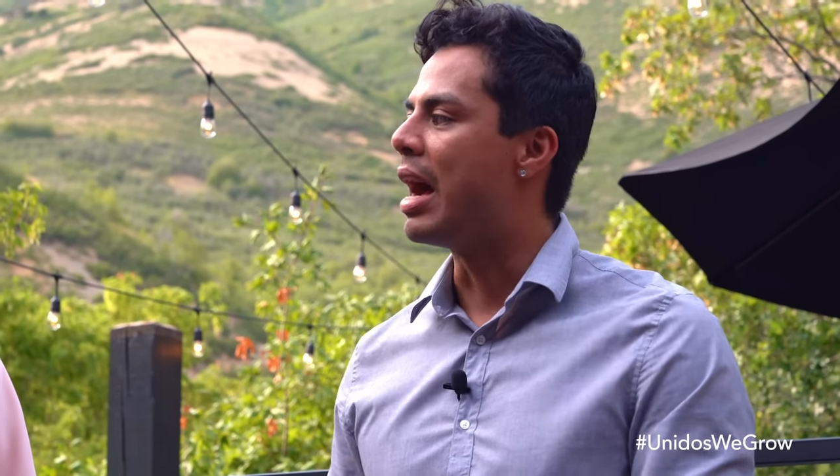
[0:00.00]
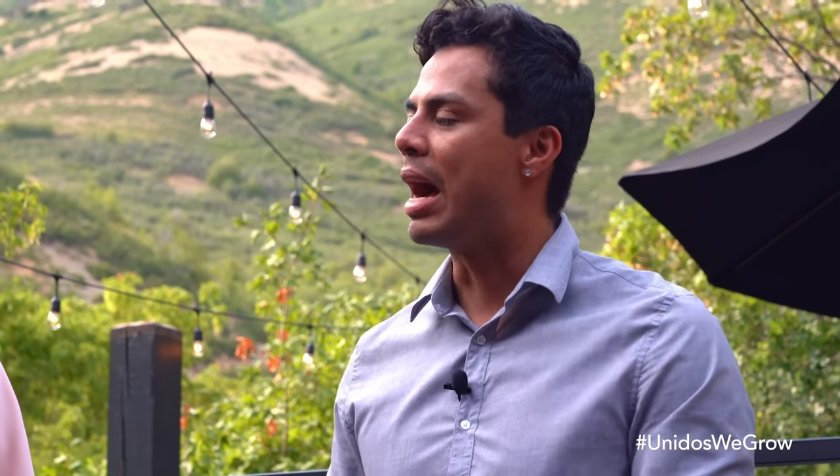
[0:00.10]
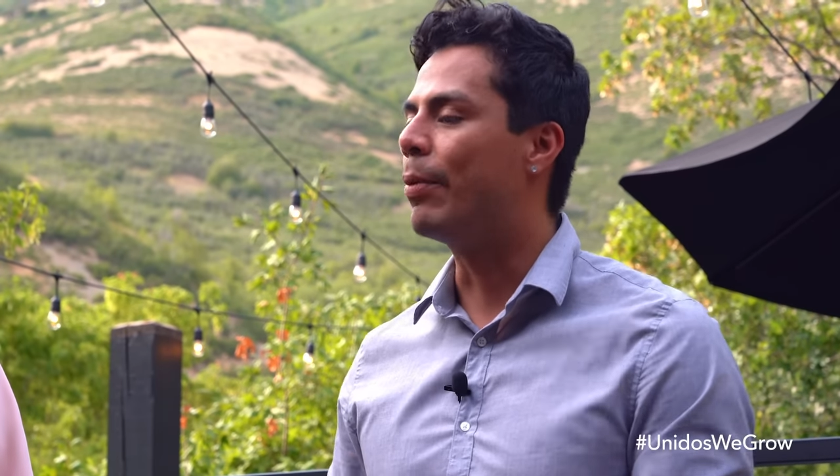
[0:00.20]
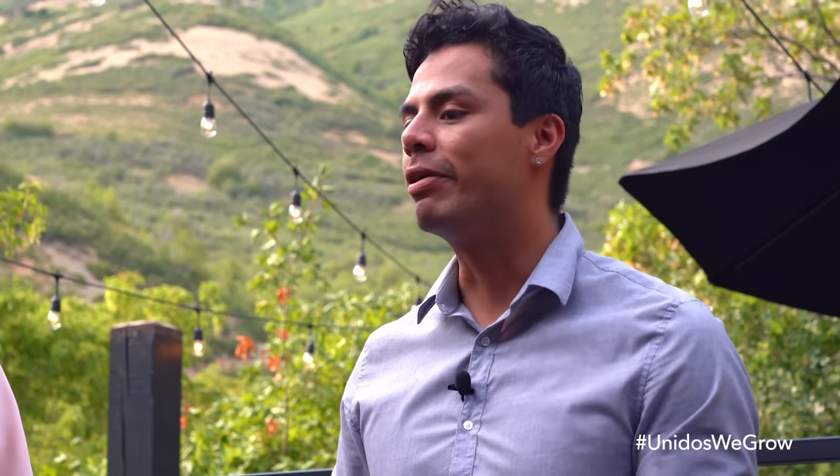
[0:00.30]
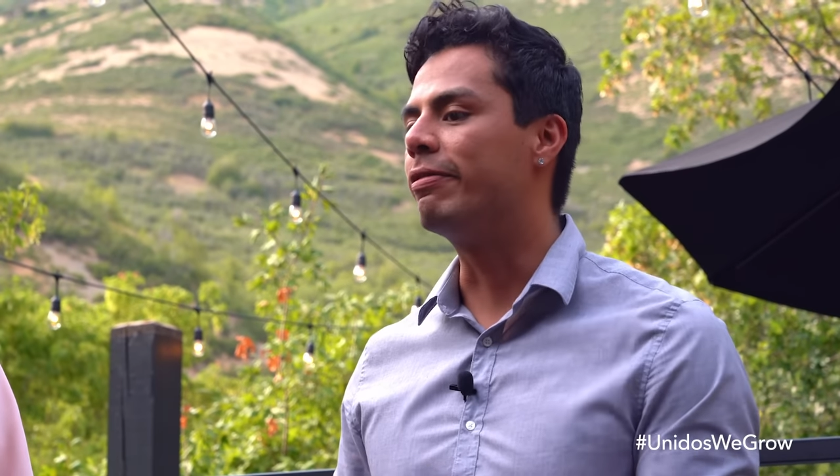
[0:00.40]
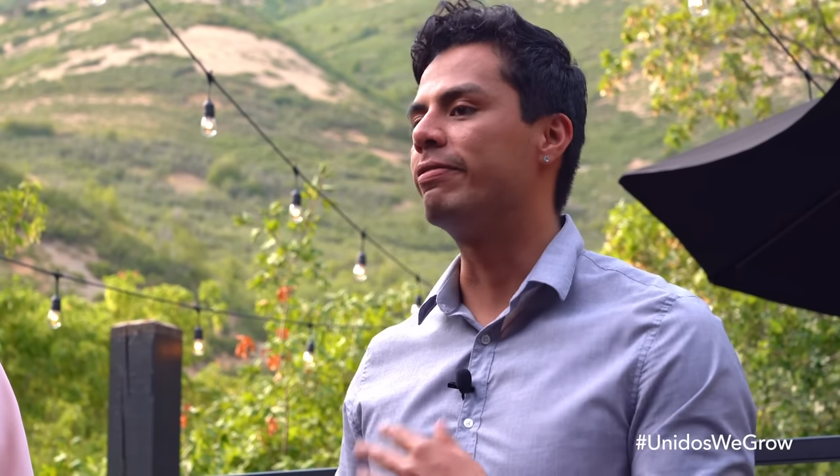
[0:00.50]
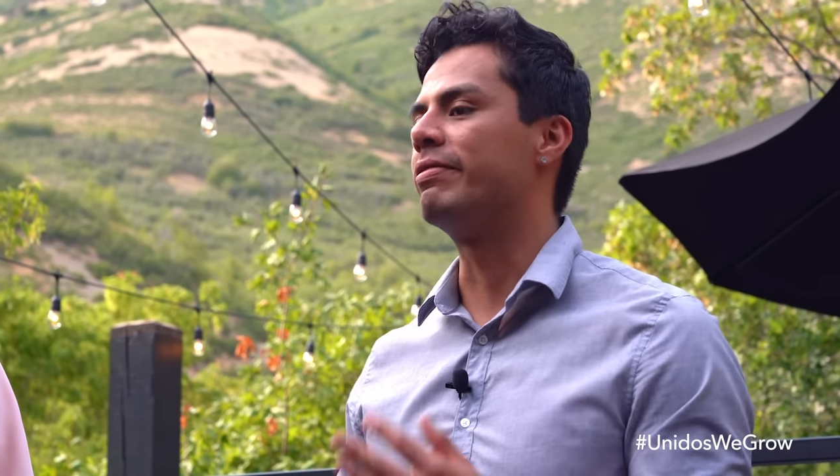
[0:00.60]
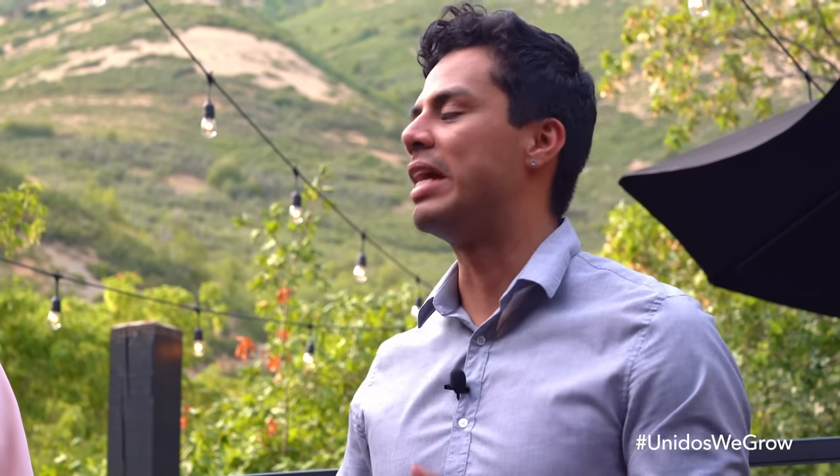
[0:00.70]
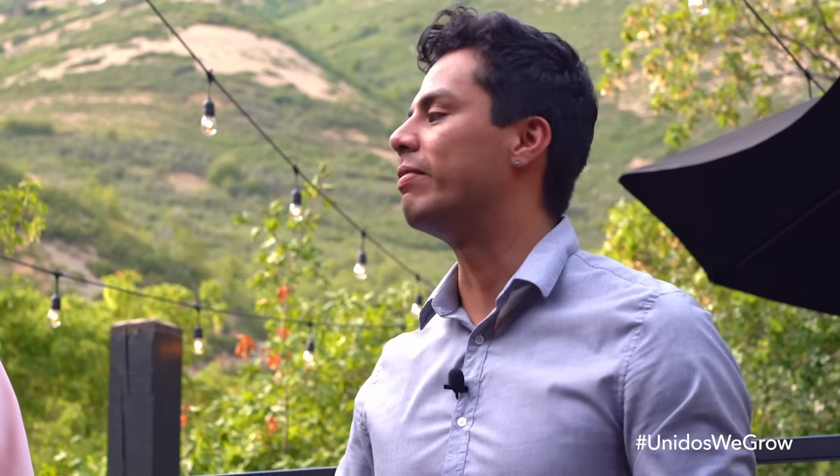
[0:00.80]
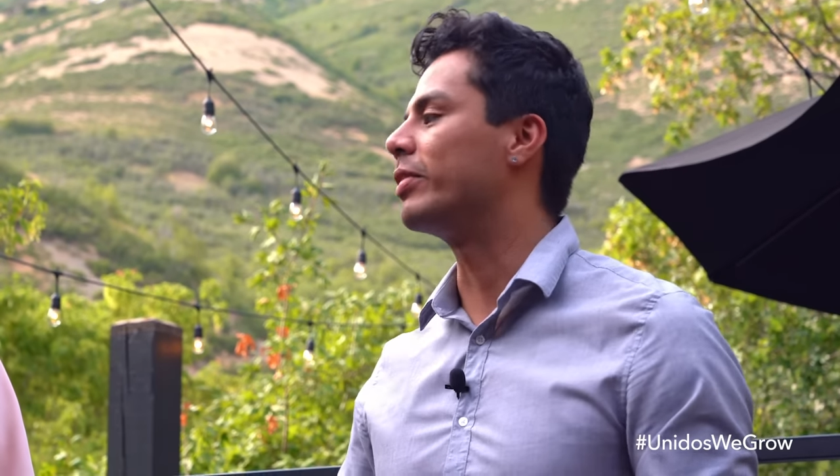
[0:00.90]
I would have
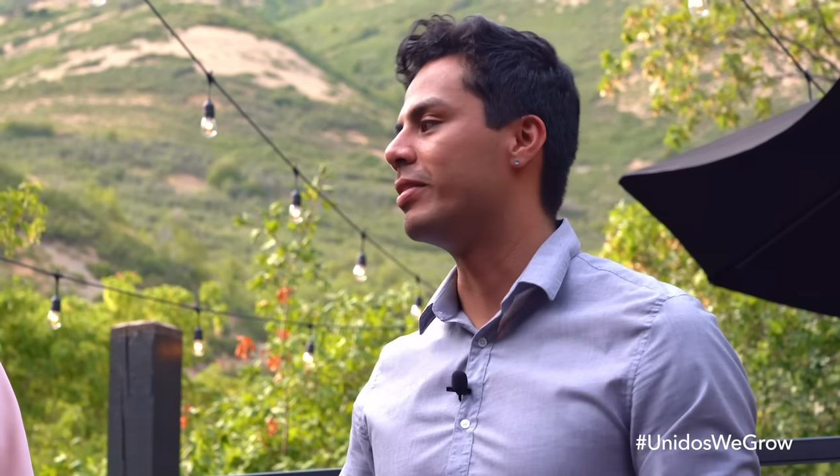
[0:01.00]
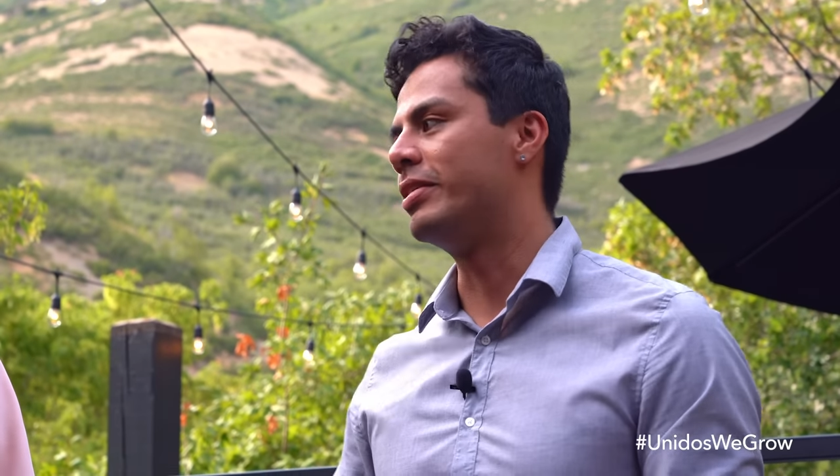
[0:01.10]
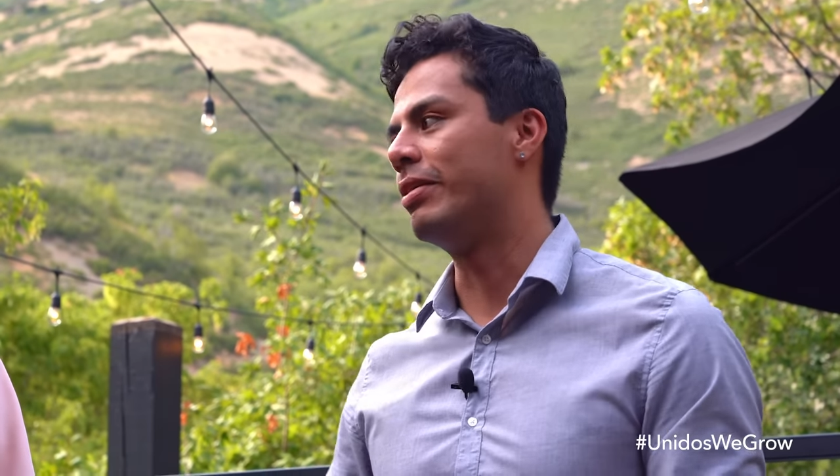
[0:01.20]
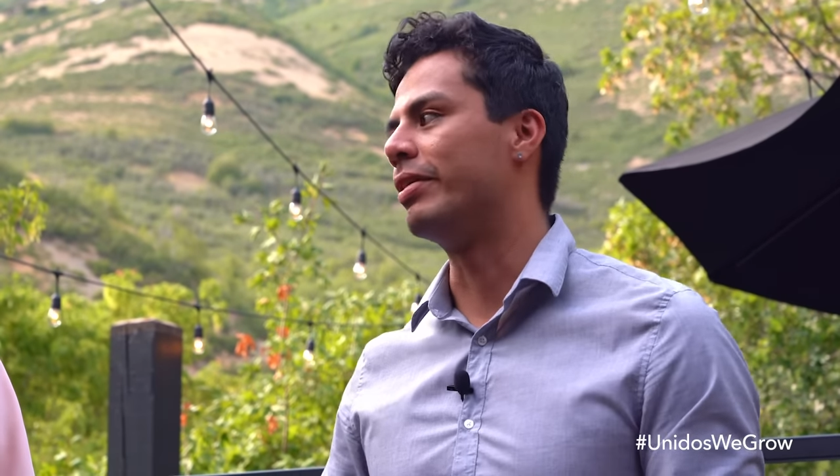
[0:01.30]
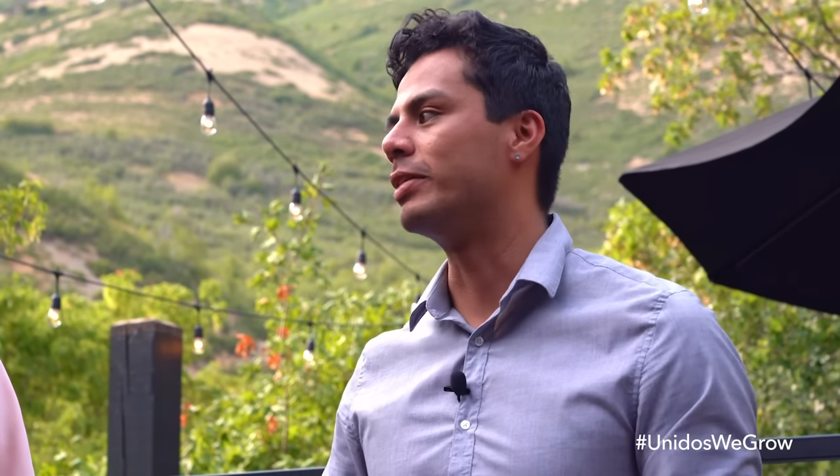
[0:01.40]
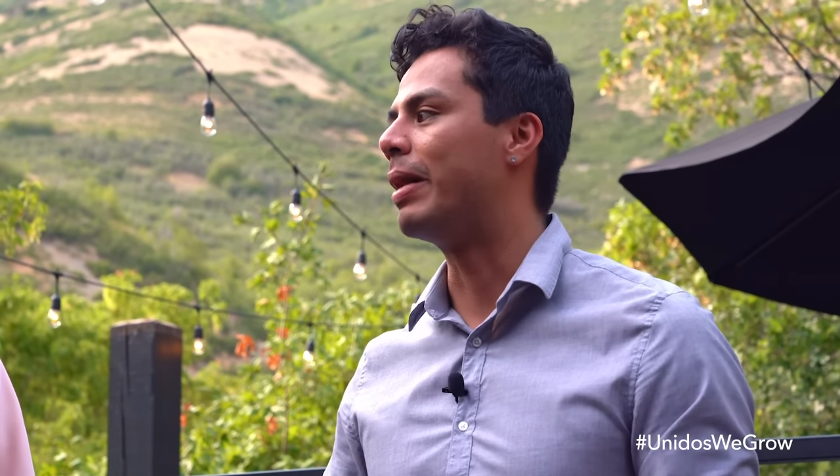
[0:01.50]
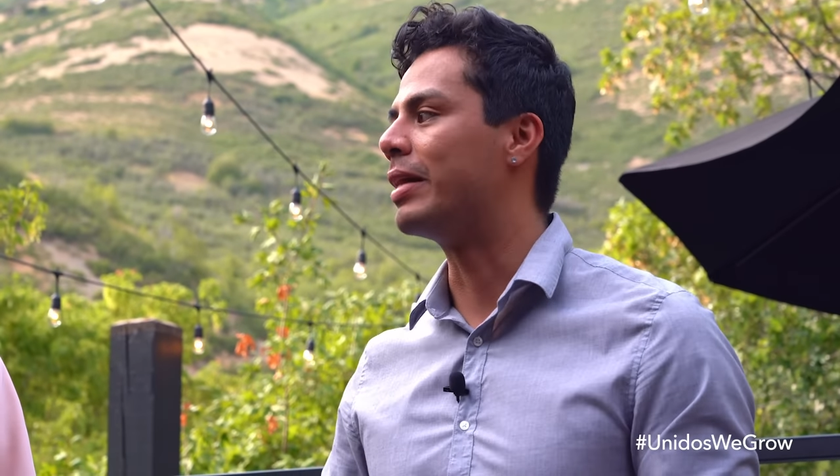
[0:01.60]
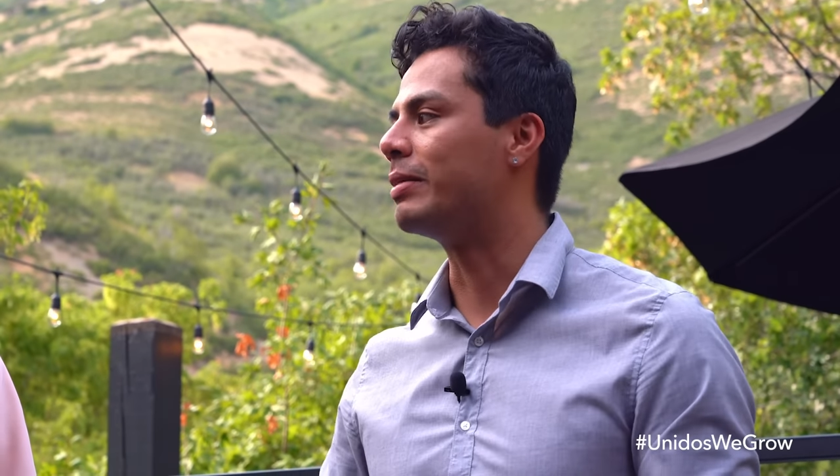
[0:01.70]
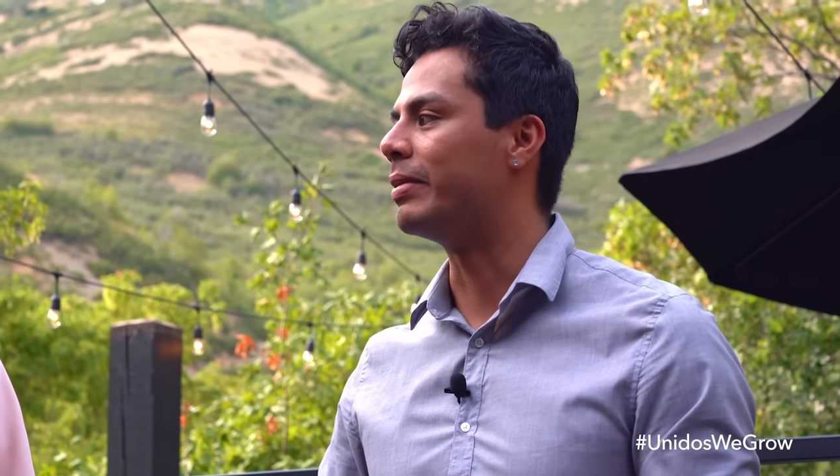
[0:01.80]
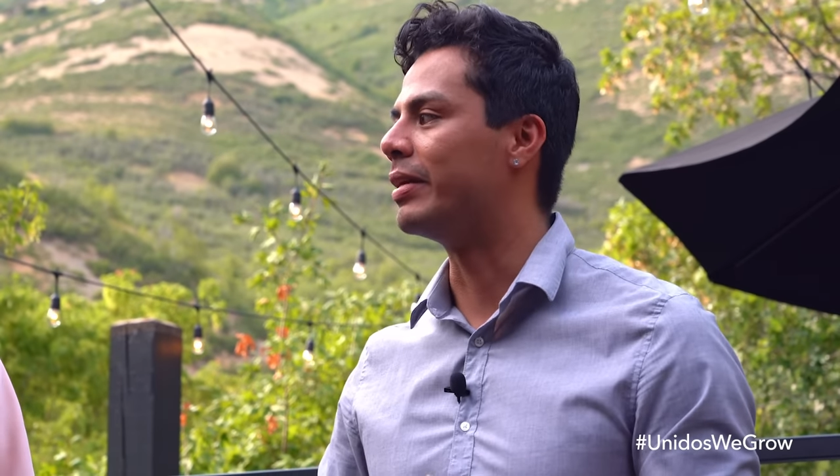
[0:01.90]
never considered these
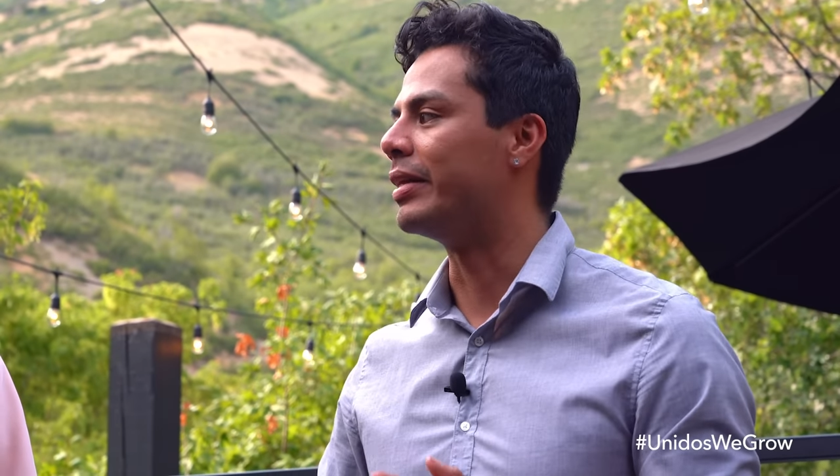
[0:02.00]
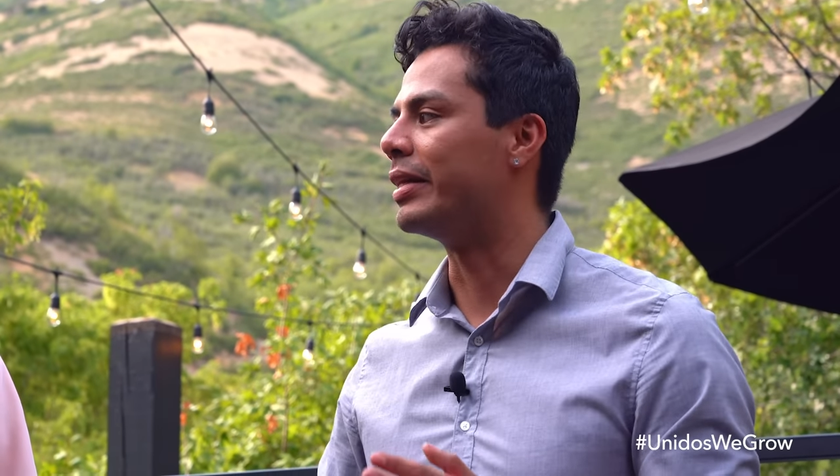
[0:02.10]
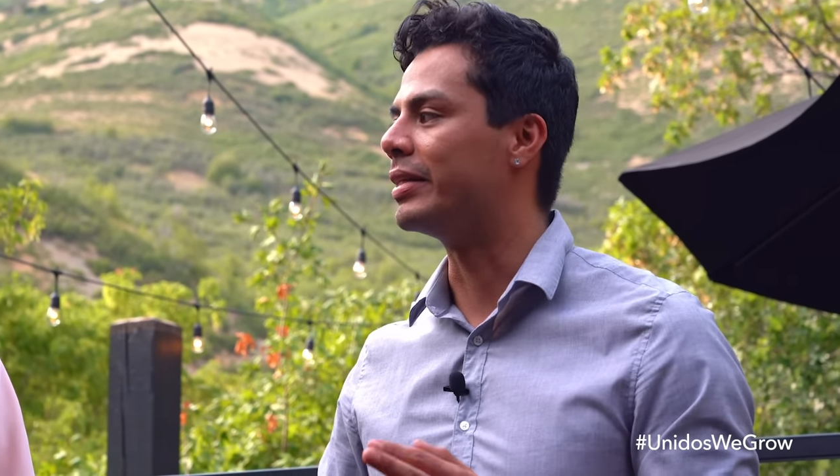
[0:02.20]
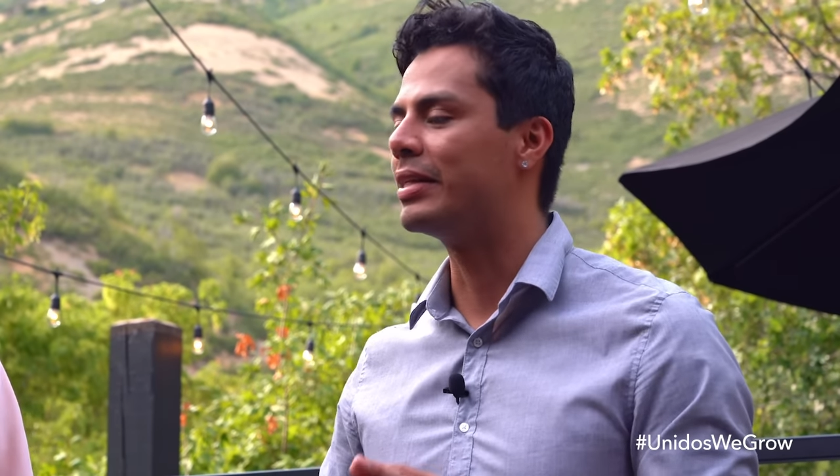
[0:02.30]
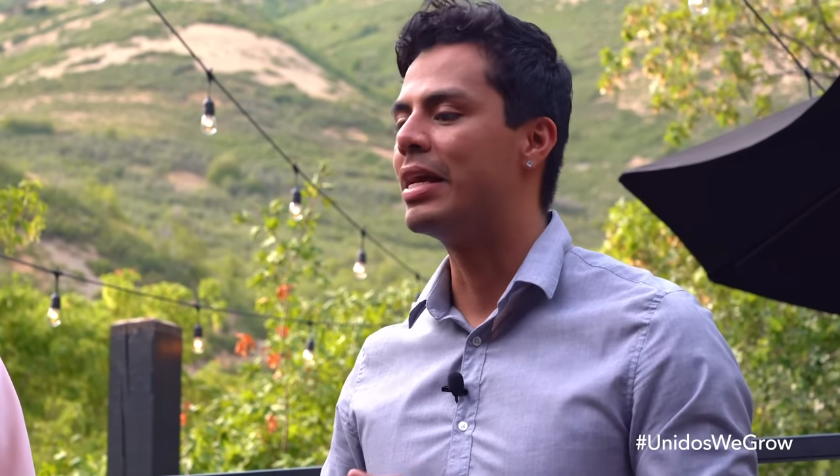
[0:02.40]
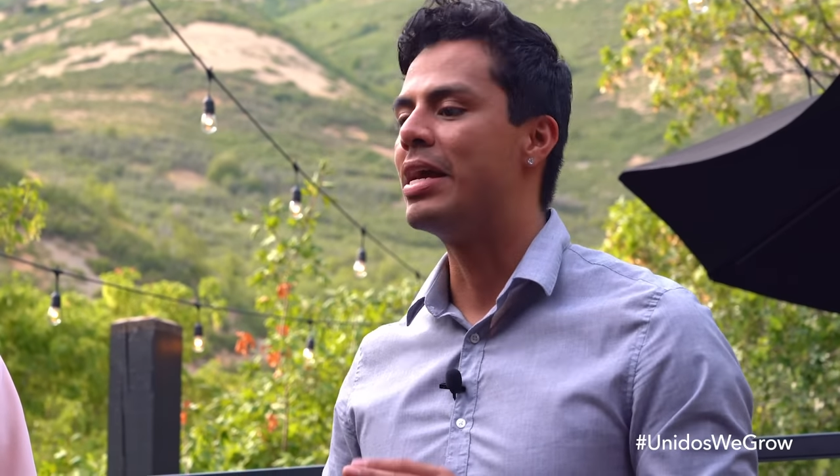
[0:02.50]
possibilities.